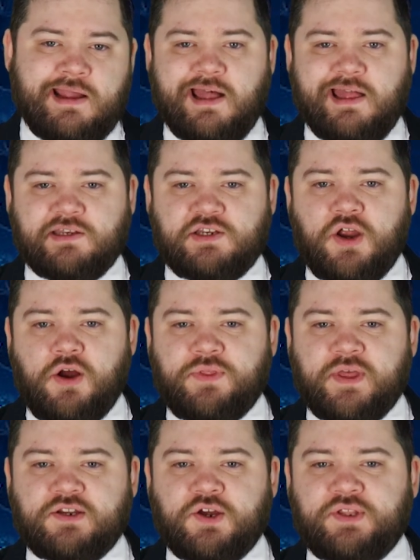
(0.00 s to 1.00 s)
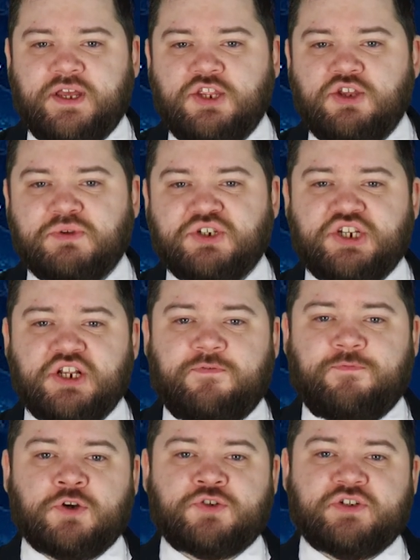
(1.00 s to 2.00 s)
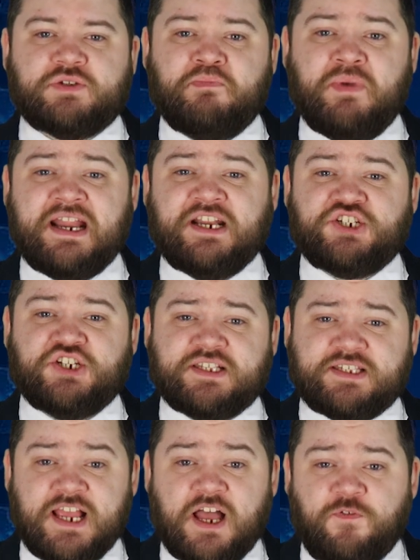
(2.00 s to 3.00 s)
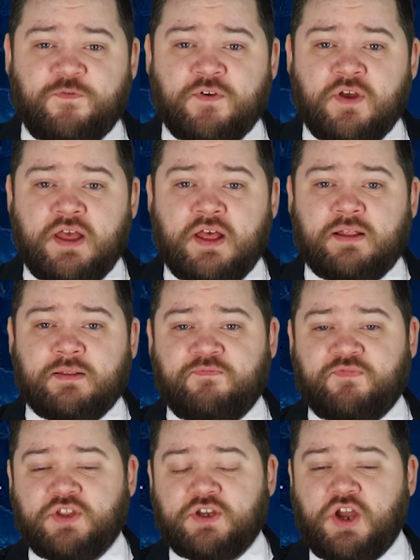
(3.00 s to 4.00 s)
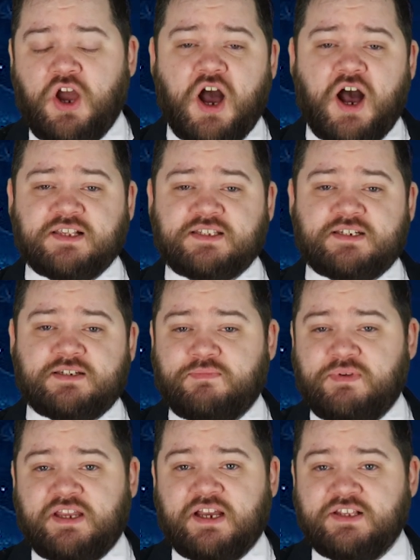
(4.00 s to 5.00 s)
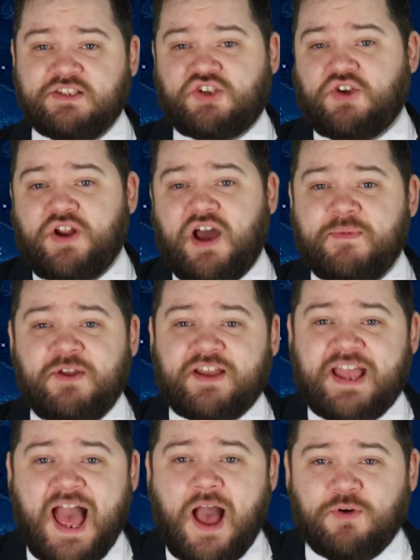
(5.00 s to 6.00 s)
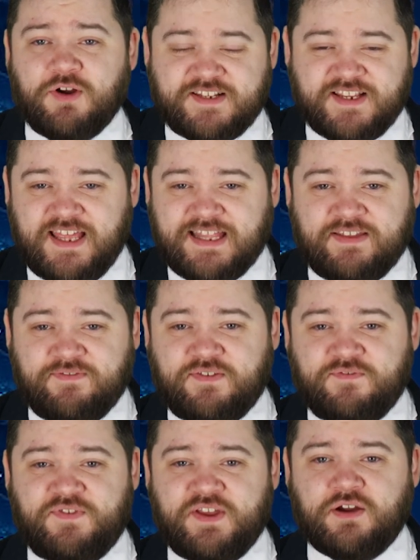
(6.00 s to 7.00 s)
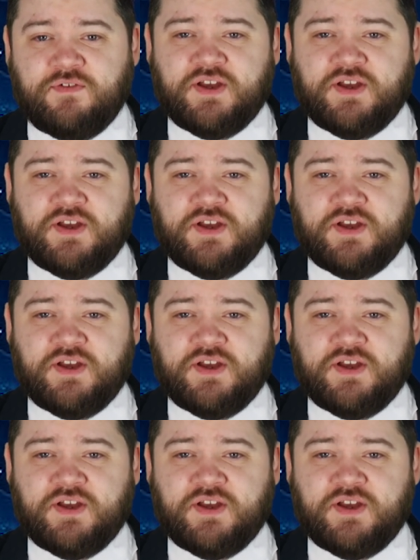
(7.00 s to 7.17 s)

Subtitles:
And no, they don't let you Machina Fortress banish itself for the cost because Konami are cowards and they live in fear